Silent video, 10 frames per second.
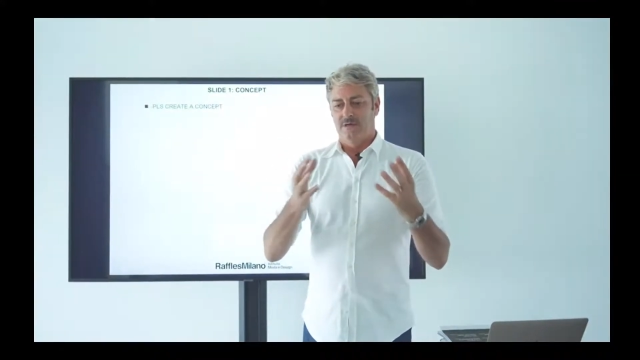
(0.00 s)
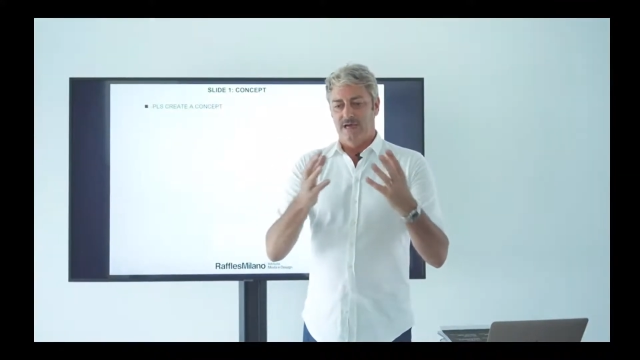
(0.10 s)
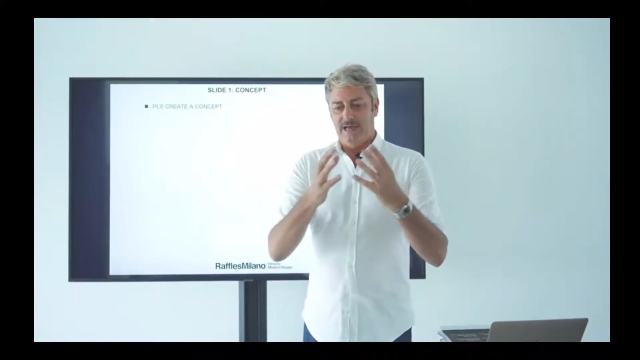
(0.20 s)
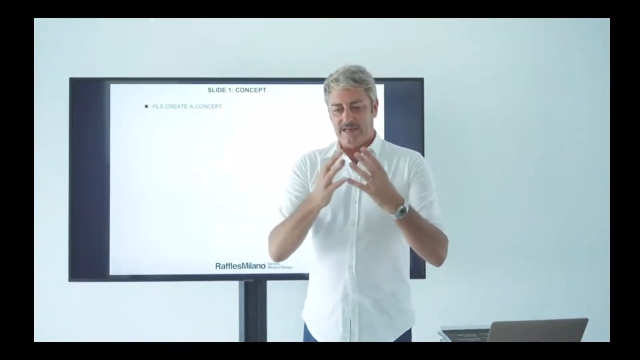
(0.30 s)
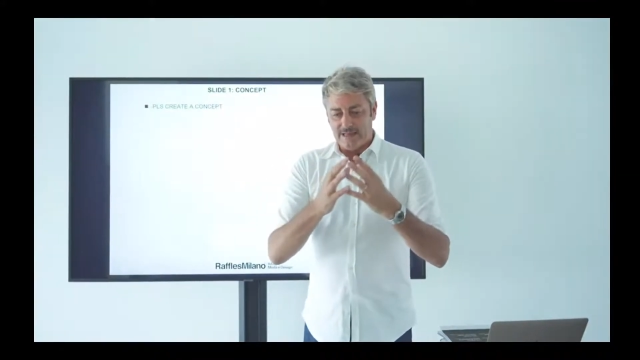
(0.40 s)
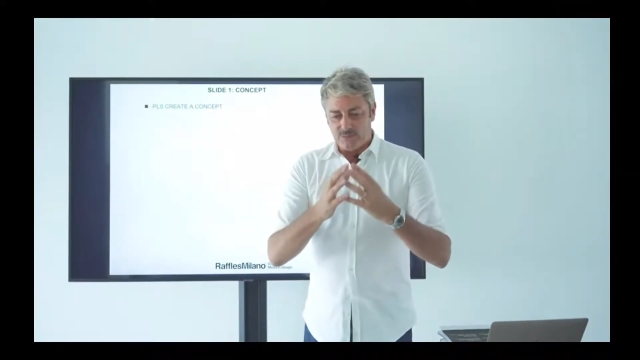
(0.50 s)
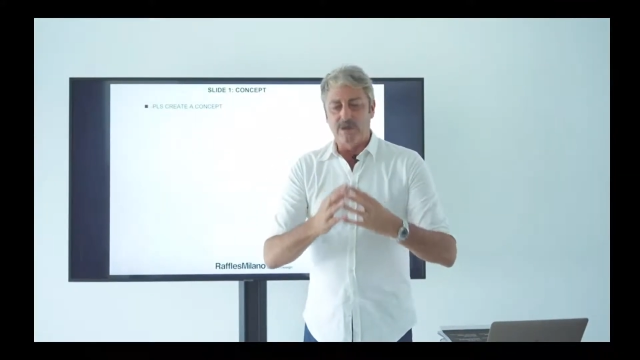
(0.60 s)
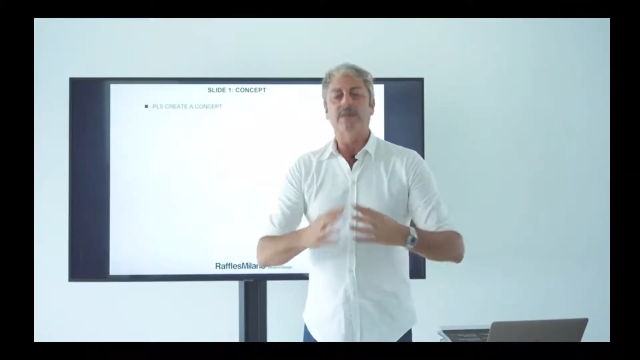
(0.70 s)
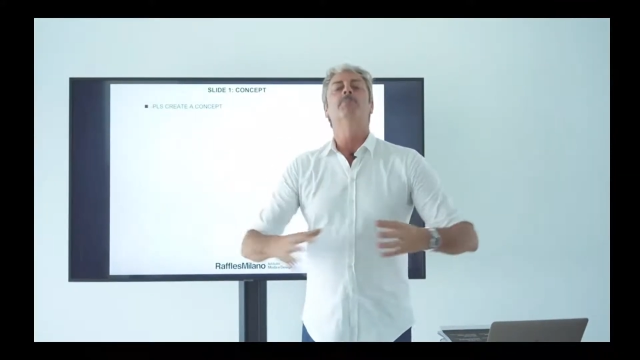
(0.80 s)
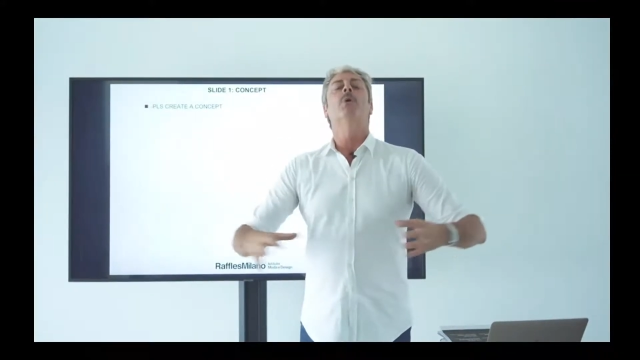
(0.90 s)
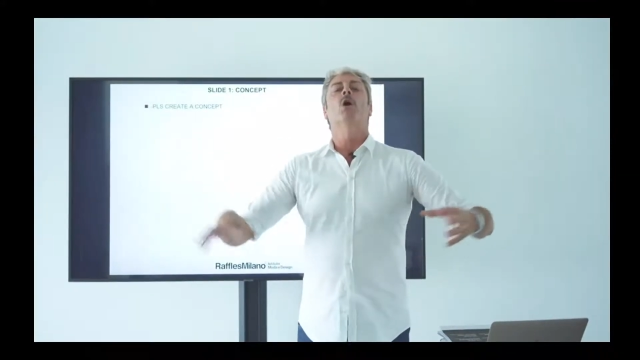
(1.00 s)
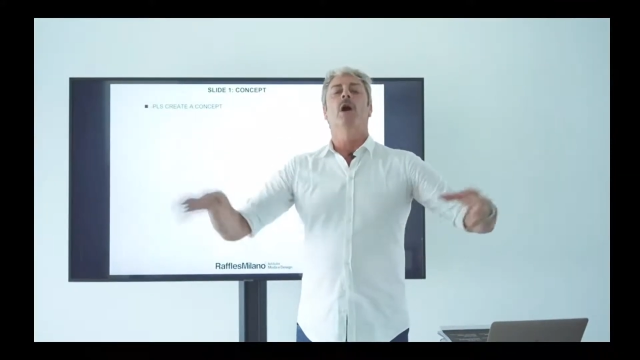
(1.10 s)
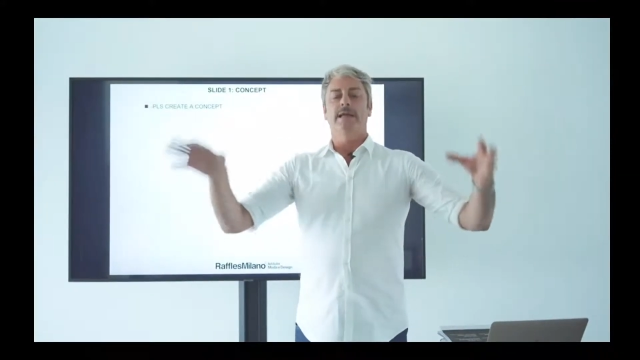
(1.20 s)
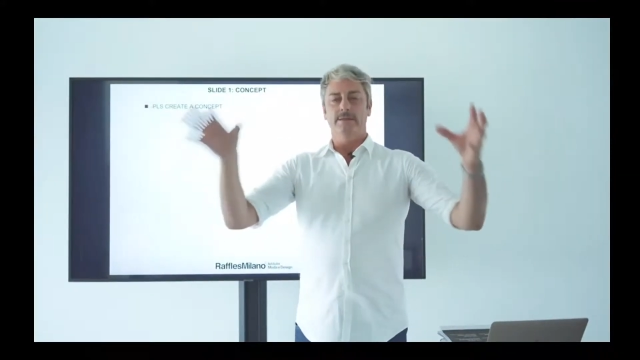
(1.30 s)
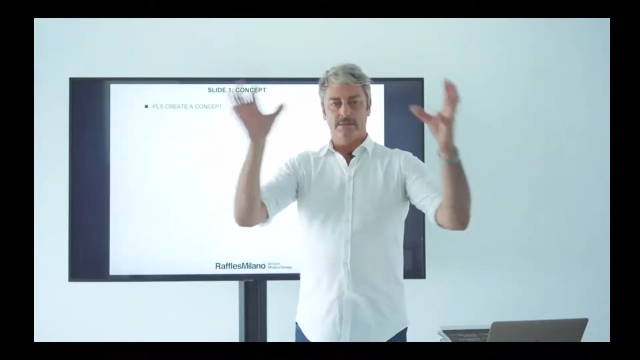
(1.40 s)
at one
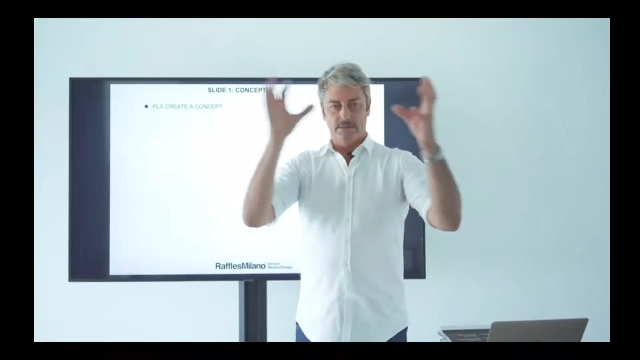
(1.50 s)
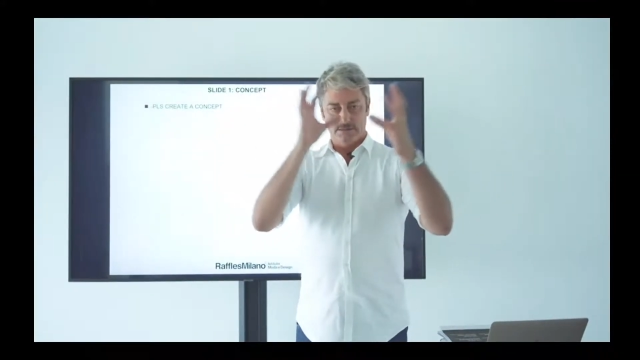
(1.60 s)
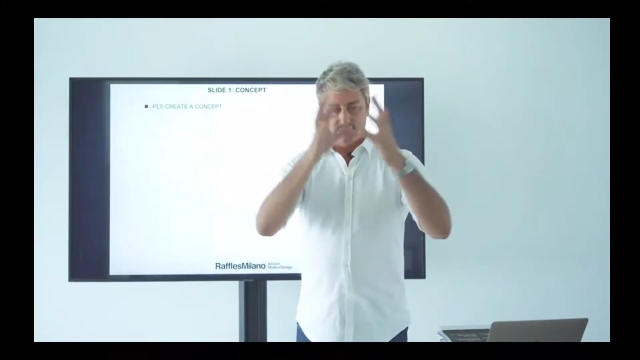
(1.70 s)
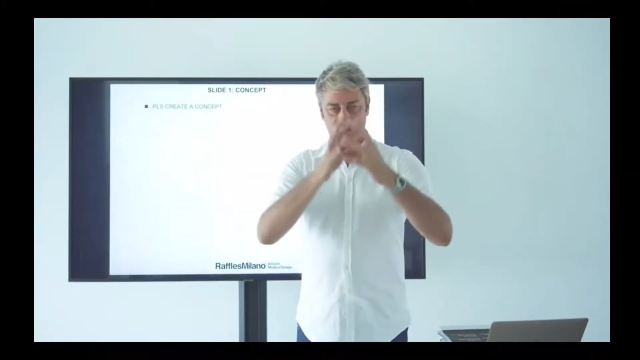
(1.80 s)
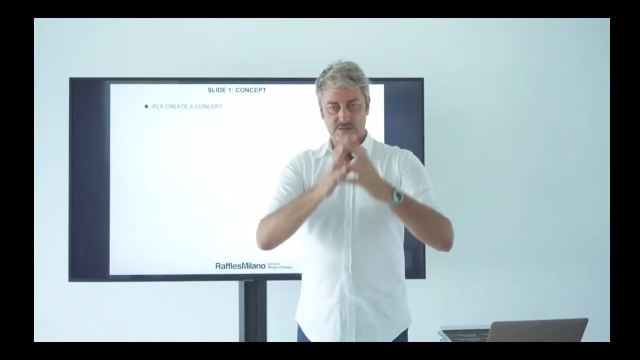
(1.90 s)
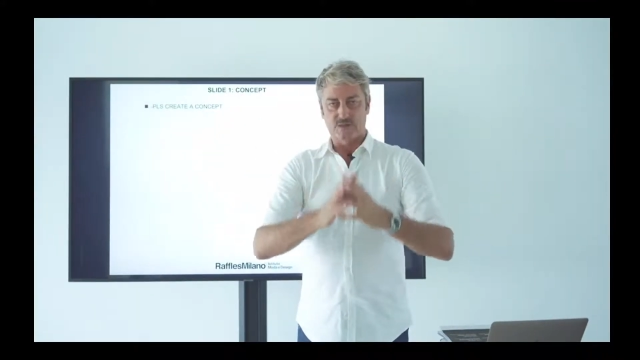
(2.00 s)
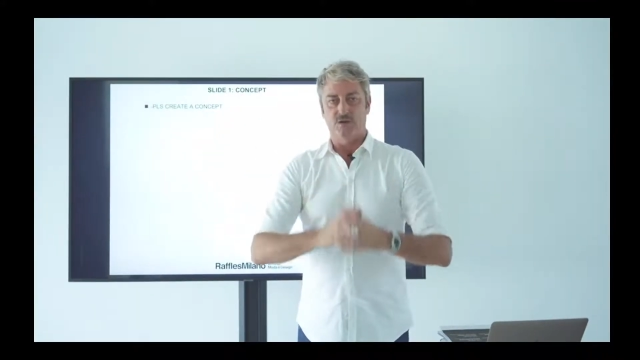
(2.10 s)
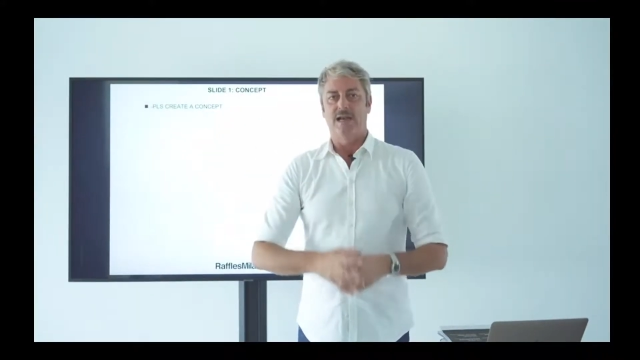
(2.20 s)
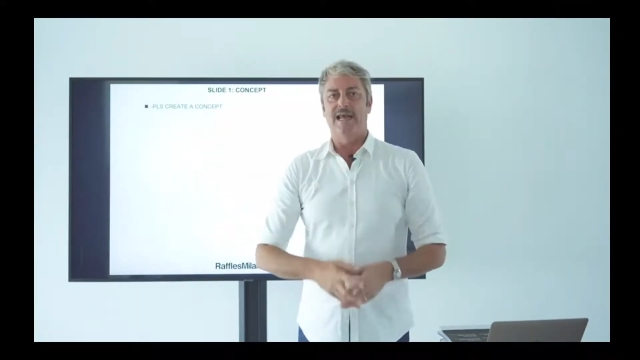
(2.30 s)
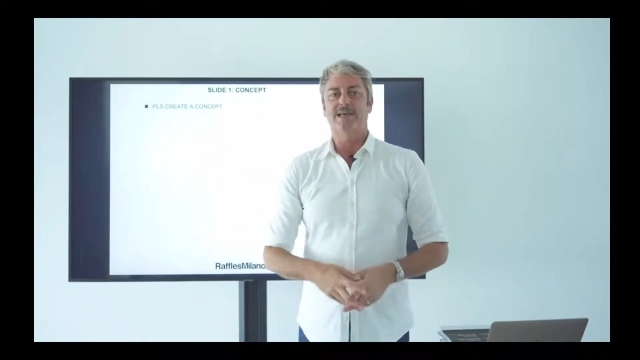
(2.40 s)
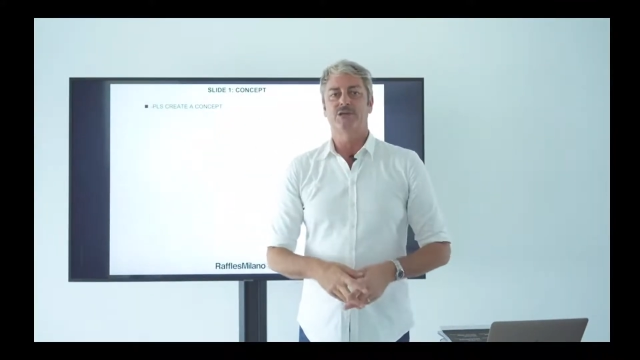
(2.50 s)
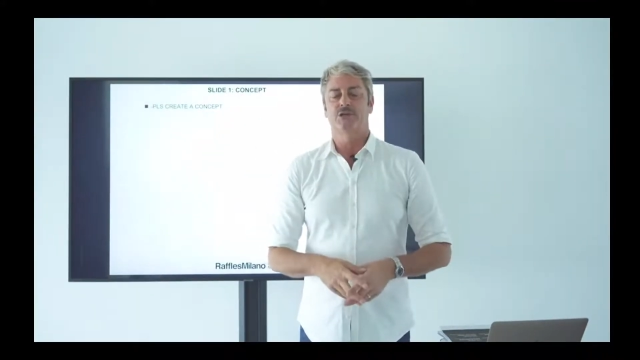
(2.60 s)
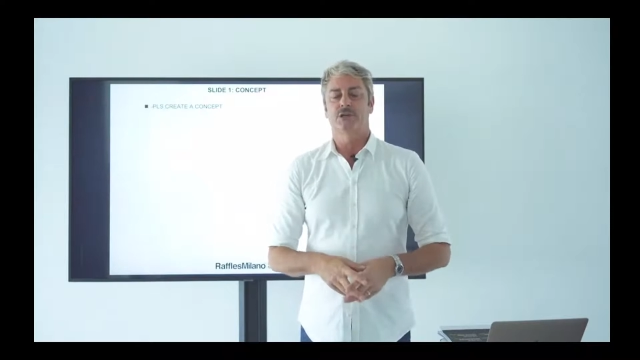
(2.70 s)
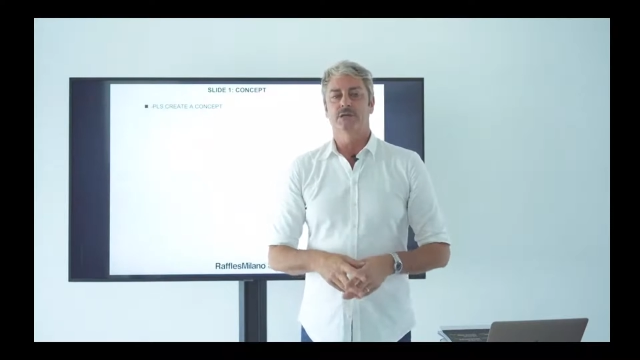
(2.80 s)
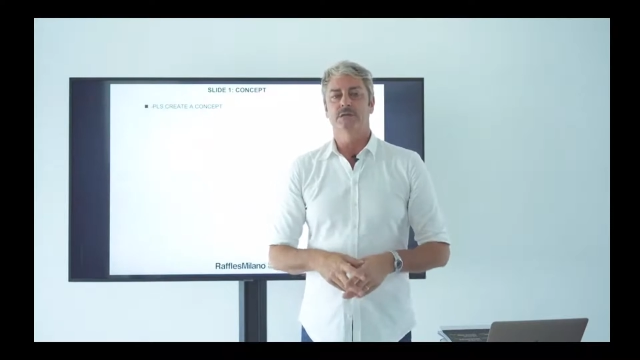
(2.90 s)
point, this
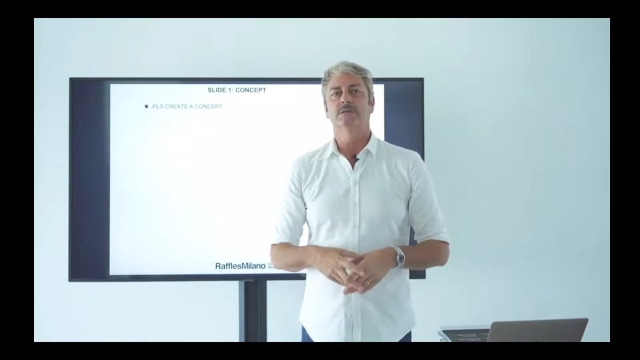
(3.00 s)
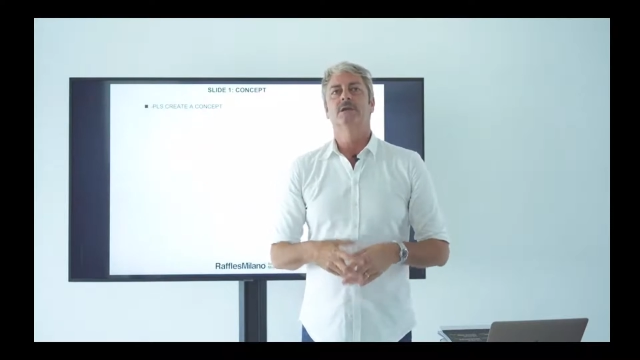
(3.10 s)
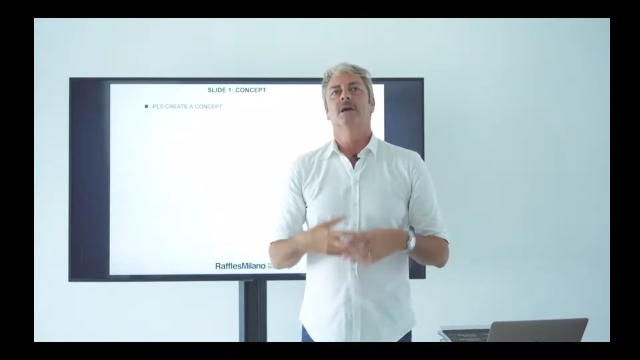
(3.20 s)
collection